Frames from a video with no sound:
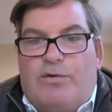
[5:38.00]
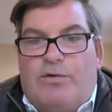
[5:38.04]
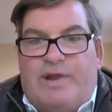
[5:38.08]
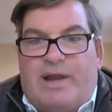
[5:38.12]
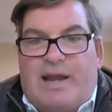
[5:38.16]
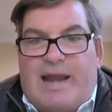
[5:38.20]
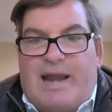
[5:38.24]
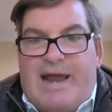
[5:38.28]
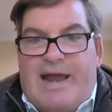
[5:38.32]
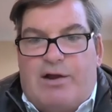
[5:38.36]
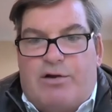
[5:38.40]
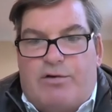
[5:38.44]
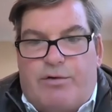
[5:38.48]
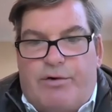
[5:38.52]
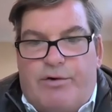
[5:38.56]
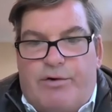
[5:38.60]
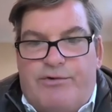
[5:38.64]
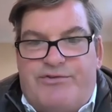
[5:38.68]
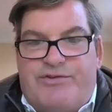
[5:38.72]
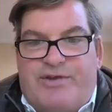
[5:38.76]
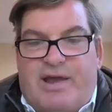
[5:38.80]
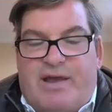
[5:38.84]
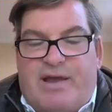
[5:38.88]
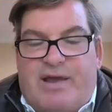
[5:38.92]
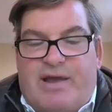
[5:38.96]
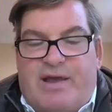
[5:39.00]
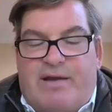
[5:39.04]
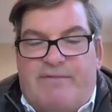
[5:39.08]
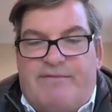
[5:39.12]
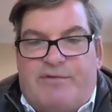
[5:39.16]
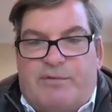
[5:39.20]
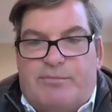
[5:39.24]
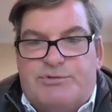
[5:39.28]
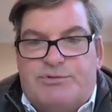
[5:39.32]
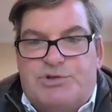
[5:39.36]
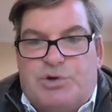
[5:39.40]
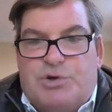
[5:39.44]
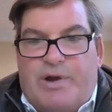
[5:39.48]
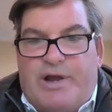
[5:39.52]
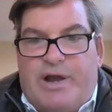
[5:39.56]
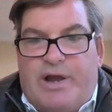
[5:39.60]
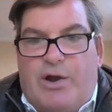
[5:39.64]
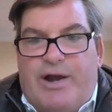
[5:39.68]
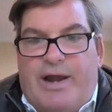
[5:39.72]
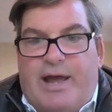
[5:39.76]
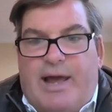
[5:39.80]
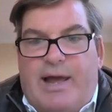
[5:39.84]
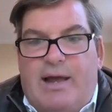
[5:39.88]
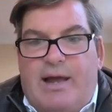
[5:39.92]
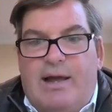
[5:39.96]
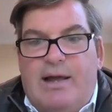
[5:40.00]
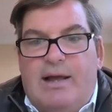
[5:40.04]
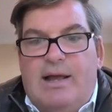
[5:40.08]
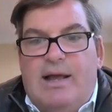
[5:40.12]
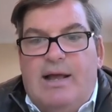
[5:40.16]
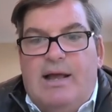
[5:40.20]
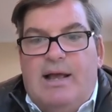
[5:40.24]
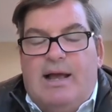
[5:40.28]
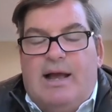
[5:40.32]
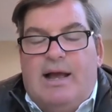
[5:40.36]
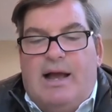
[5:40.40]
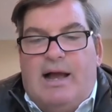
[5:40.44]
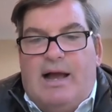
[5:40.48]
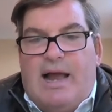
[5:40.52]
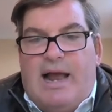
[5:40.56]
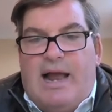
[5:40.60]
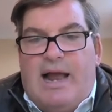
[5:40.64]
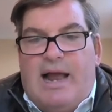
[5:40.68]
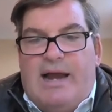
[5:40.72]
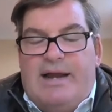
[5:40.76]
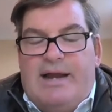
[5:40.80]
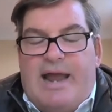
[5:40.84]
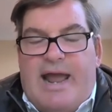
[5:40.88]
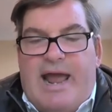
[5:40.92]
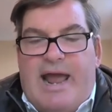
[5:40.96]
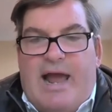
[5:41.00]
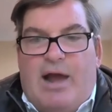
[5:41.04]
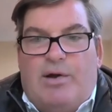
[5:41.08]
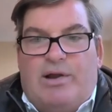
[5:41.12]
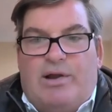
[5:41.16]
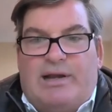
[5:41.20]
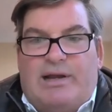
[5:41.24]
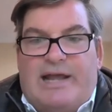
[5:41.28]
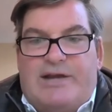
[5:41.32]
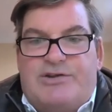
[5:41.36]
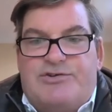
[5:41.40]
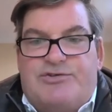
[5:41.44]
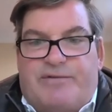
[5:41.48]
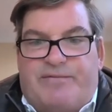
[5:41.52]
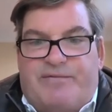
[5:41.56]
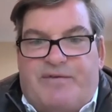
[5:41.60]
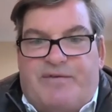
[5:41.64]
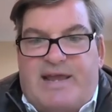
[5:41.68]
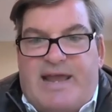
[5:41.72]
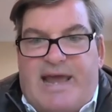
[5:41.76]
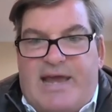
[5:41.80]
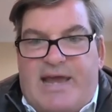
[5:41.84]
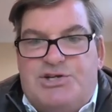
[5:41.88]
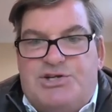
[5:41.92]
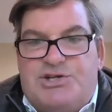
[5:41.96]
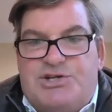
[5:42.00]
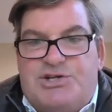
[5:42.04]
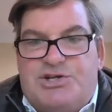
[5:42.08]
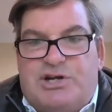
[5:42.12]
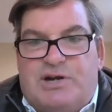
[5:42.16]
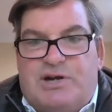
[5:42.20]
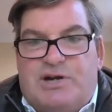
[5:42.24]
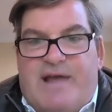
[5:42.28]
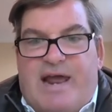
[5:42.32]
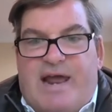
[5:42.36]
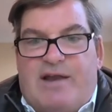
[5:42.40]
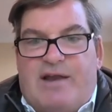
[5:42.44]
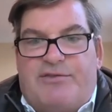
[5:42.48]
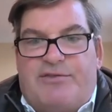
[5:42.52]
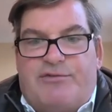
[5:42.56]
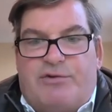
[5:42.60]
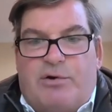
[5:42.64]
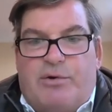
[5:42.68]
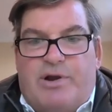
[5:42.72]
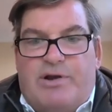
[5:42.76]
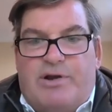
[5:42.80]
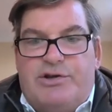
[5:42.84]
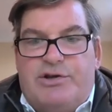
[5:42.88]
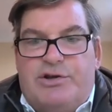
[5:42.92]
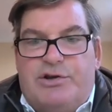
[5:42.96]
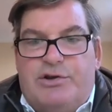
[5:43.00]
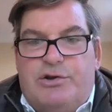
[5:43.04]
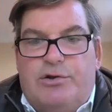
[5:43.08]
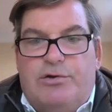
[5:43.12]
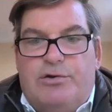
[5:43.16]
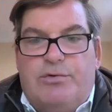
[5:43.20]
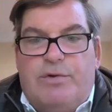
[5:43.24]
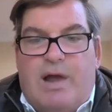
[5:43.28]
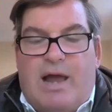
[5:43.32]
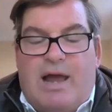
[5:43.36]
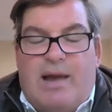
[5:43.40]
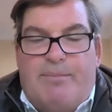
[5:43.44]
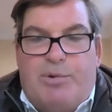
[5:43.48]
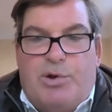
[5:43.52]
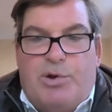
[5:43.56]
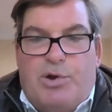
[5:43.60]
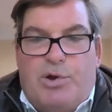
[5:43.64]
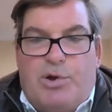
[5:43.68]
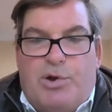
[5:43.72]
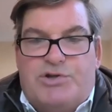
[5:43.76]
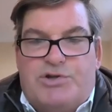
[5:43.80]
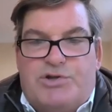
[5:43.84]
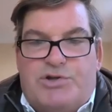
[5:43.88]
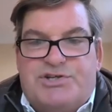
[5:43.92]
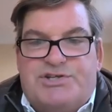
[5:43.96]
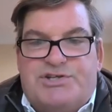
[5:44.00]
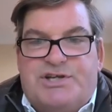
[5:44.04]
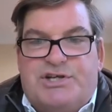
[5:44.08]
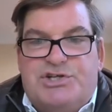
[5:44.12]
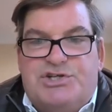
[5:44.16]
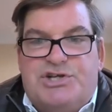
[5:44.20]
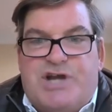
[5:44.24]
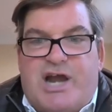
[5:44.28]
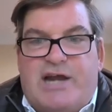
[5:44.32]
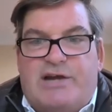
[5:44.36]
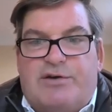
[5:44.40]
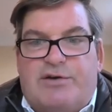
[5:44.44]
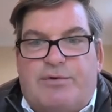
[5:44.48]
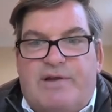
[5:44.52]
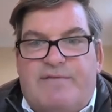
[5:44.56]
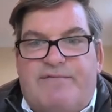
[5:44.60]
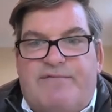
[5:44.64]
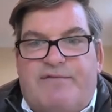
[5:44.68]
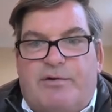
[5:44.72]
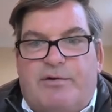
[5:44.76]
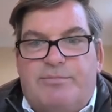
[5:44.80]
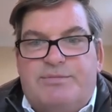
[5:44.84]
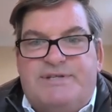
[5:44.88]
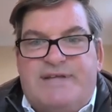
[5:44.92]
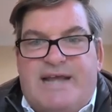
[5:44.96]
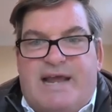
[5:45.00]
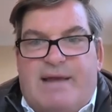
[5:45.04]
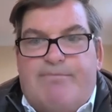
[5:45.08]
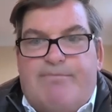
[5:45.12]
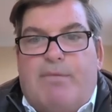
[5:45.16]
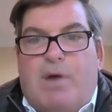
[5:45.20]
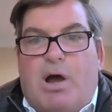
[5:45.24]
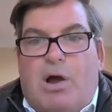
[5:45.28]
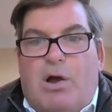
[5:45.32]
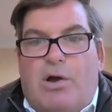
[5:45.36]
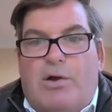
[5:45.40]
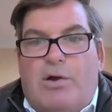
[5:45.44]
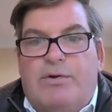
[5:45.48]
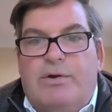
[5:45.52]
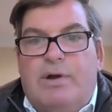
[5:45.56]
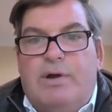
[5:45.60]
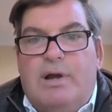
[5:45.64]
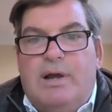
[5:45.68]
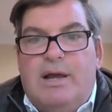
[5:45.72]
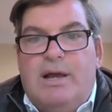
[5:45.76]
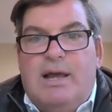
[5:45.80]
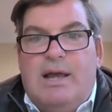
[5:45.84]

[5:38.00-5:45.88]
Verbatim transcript: the Land Cruiser from Toyota, uh, and our electrification of that through a new uh, purchase in January from Tembo.